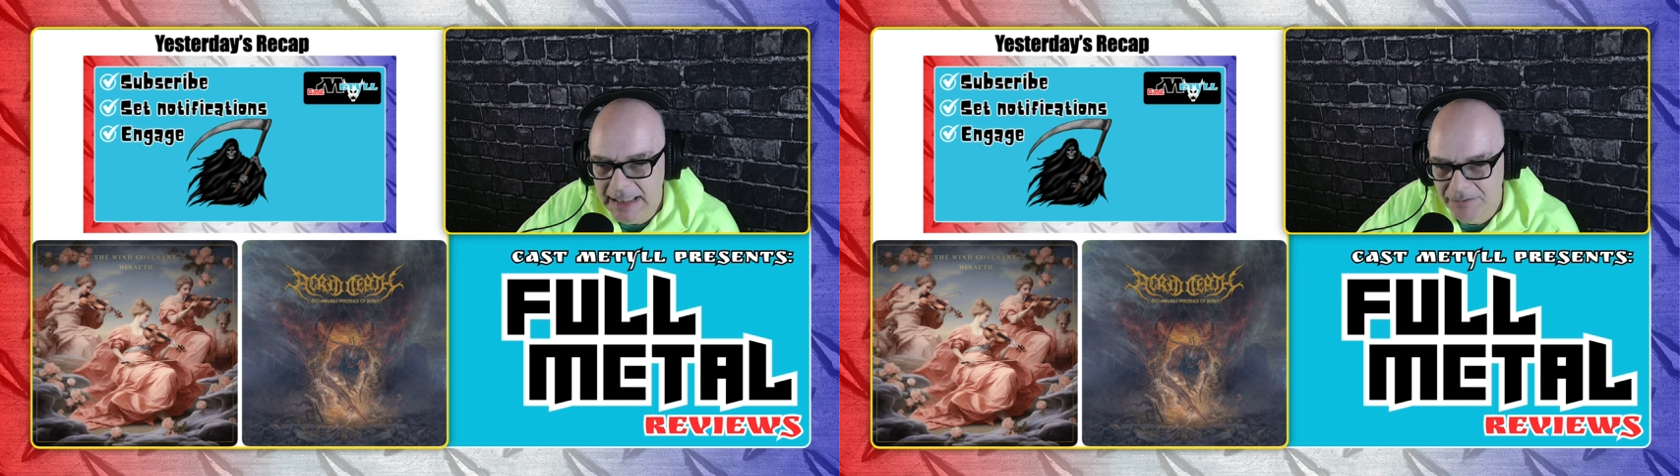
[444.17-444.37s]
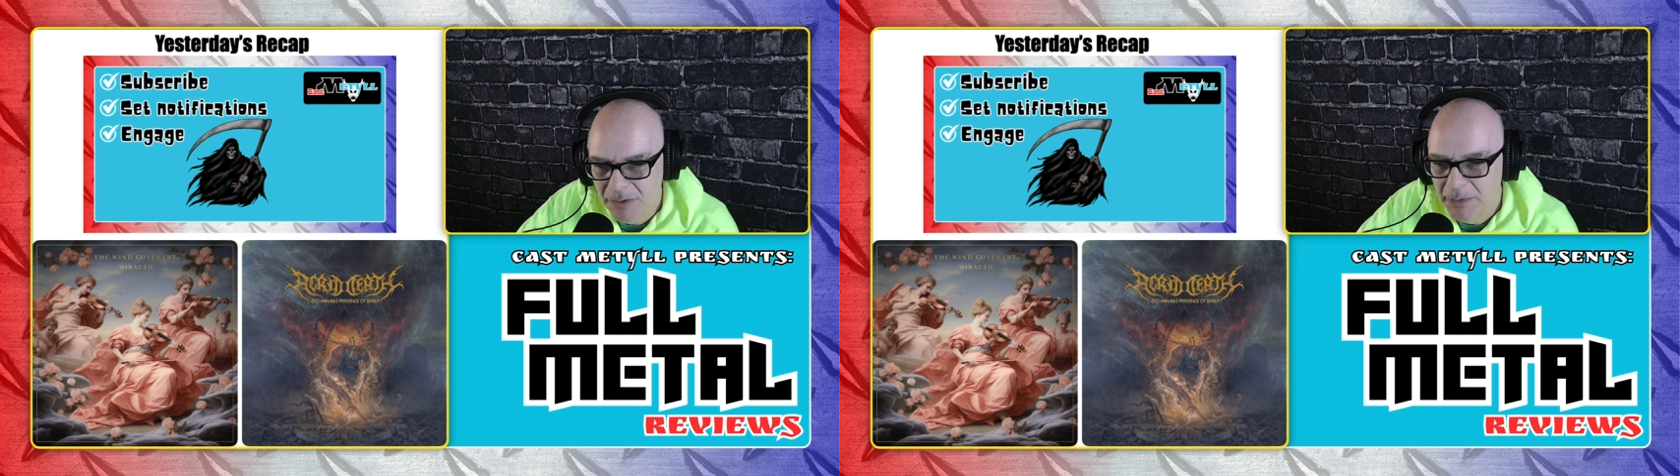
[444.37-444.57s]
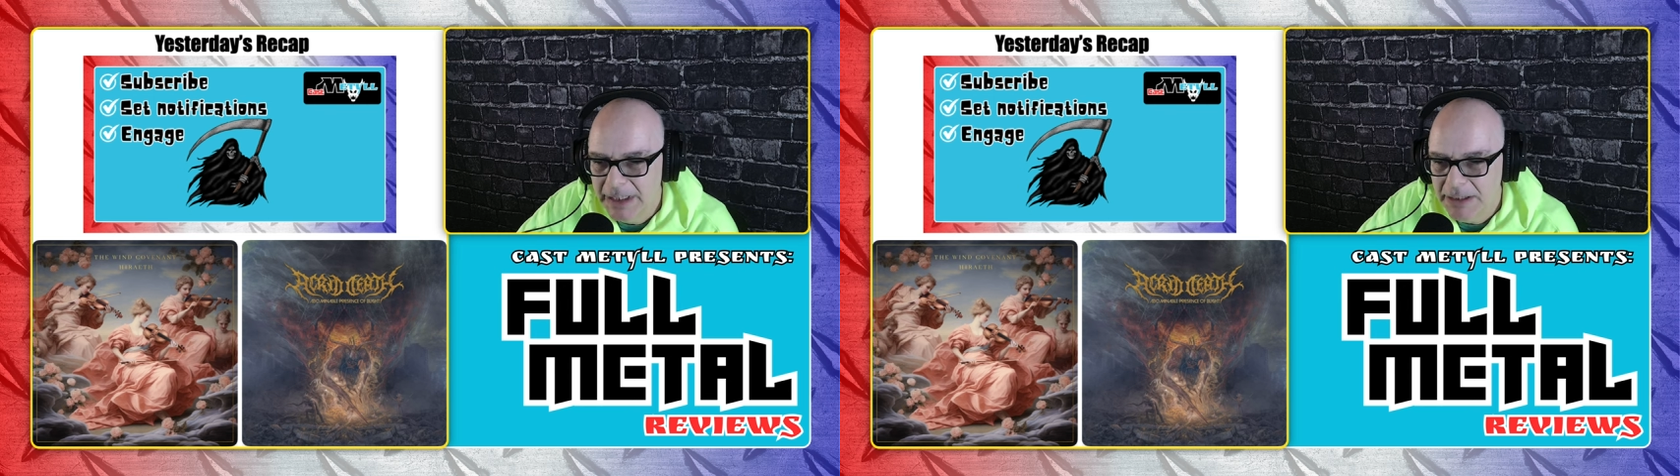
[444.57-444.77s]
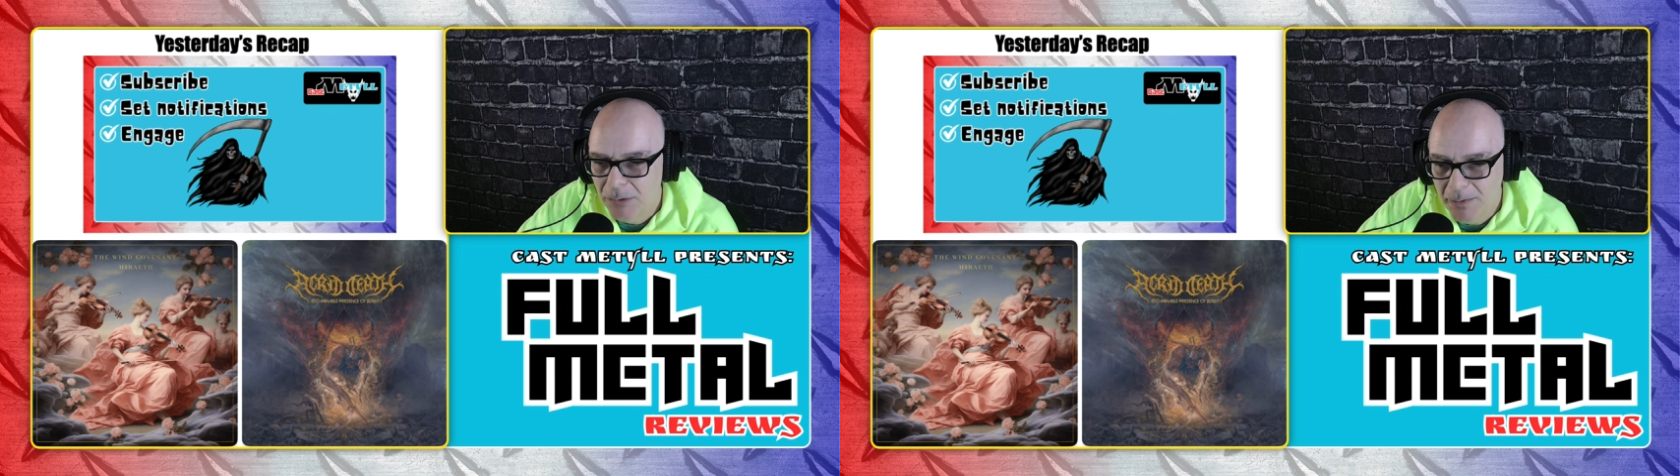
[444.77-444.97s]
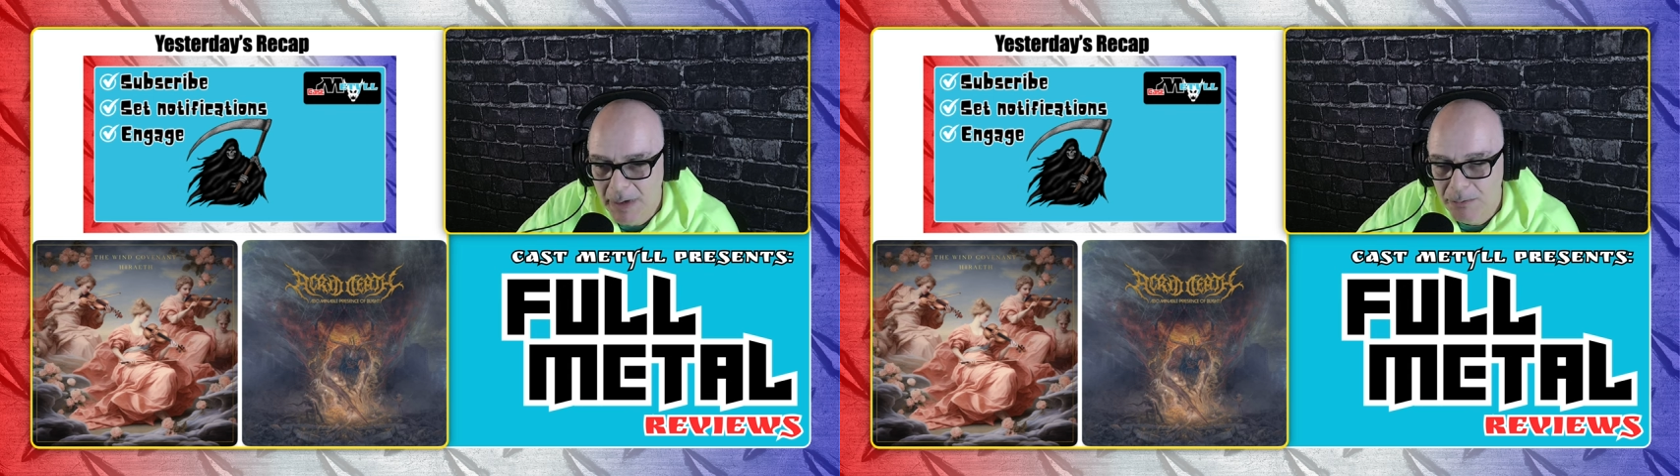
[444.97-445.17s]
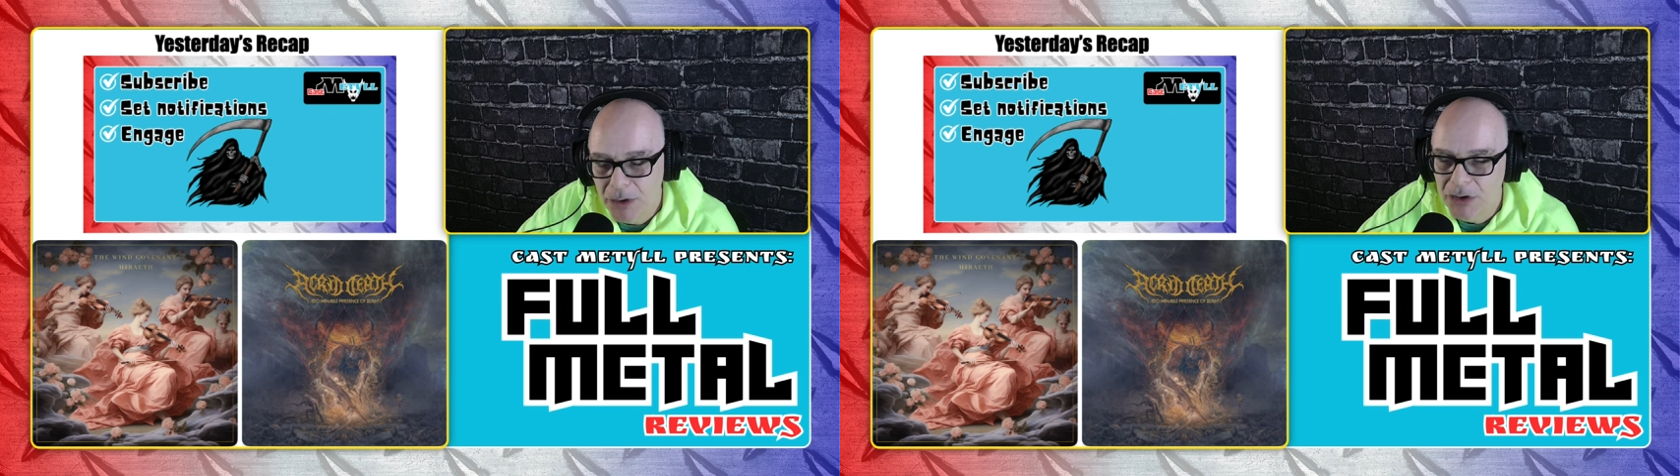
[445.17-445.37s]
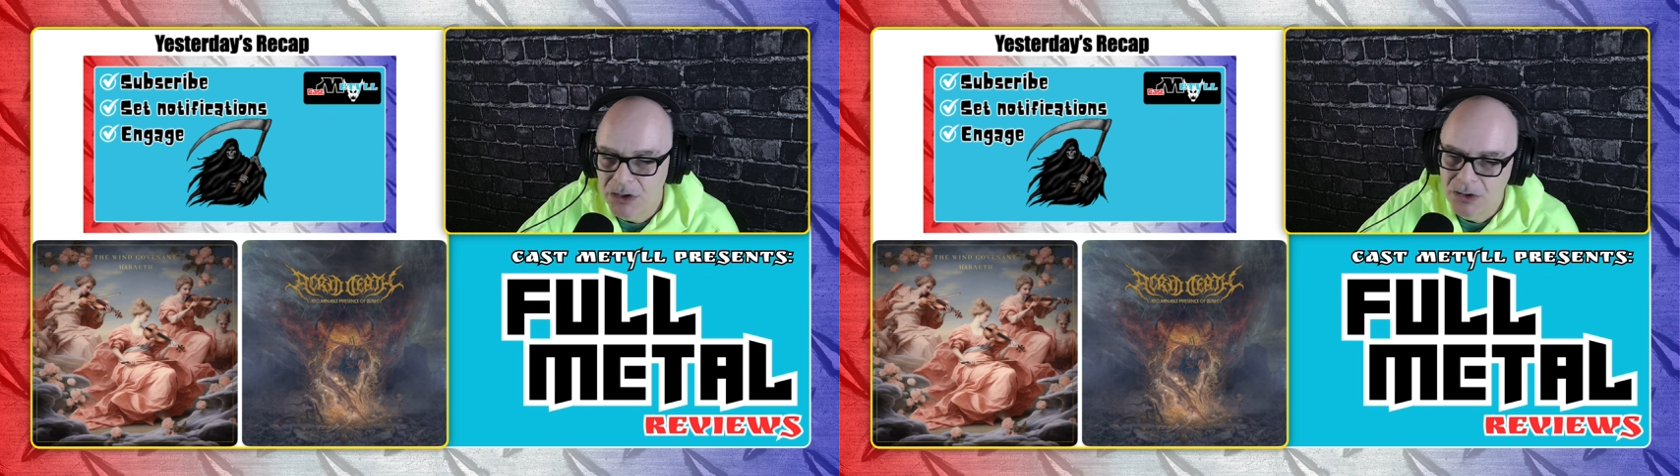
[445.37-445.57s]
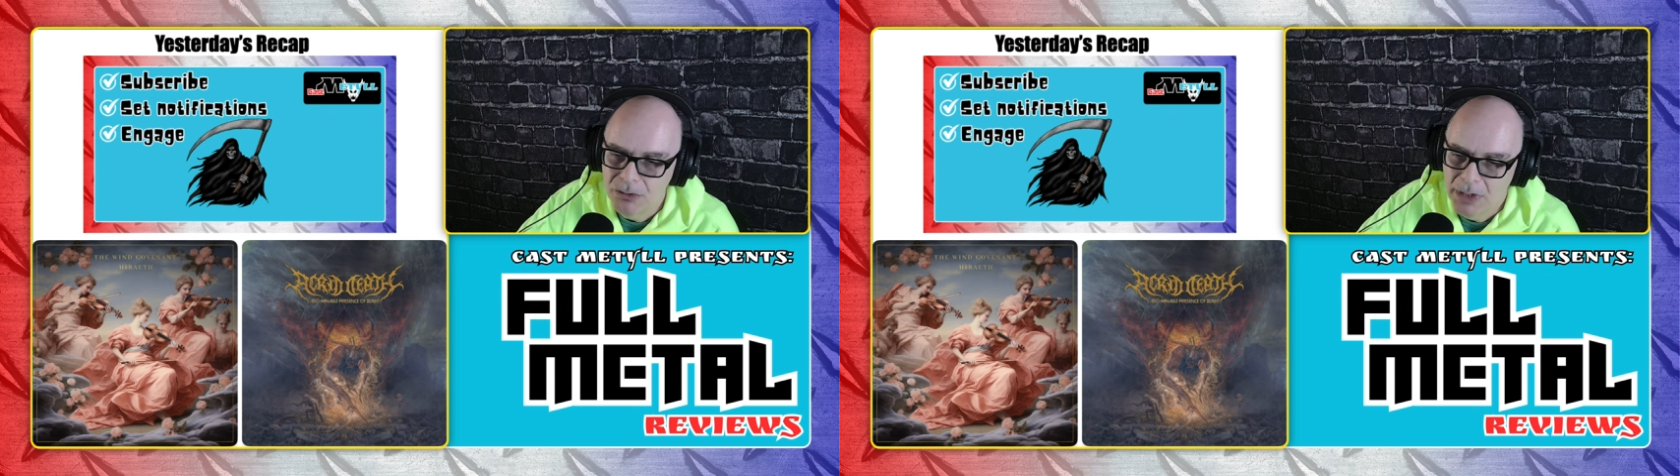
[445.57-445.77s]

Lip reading: everybody, remember you